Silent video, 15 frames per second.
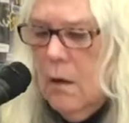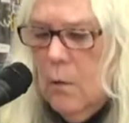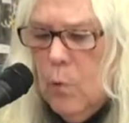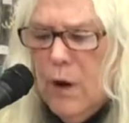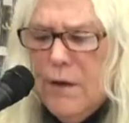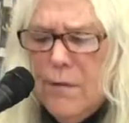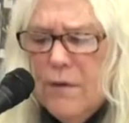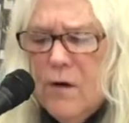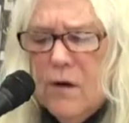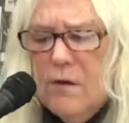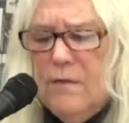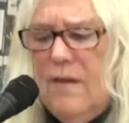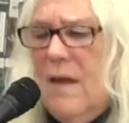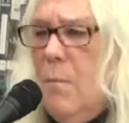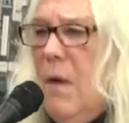One of the
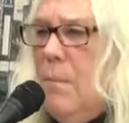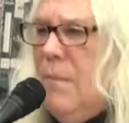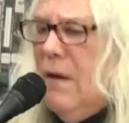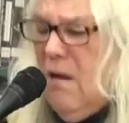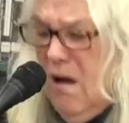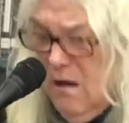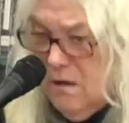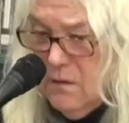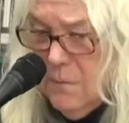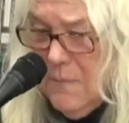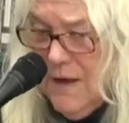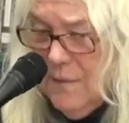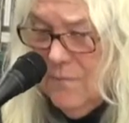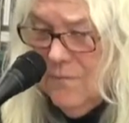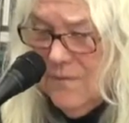girls came up and hugged
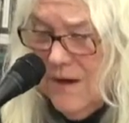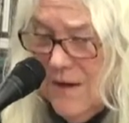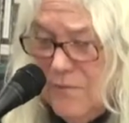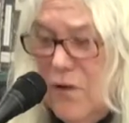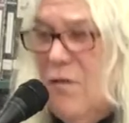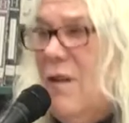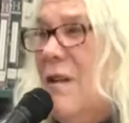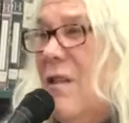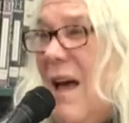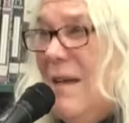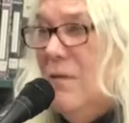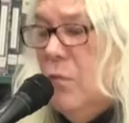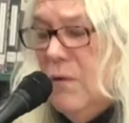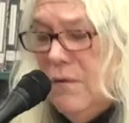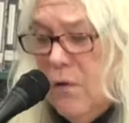me after the
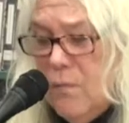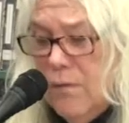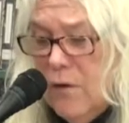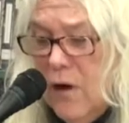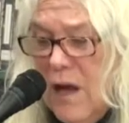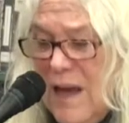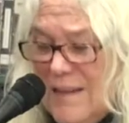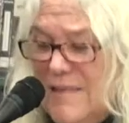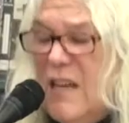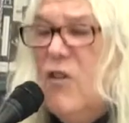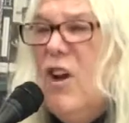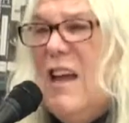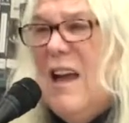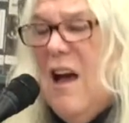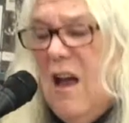class was over,
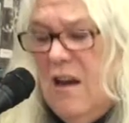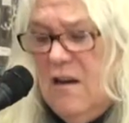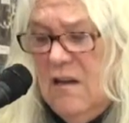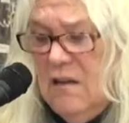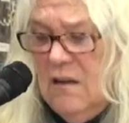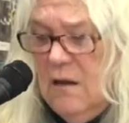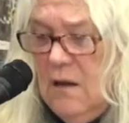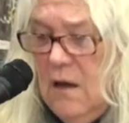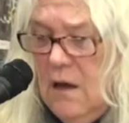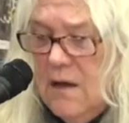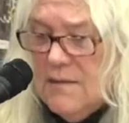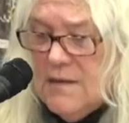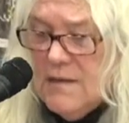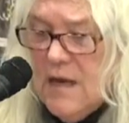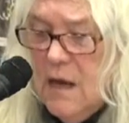teary-eyed,
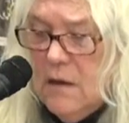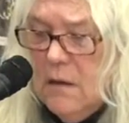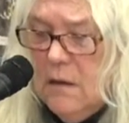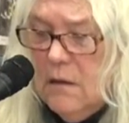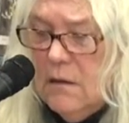and said,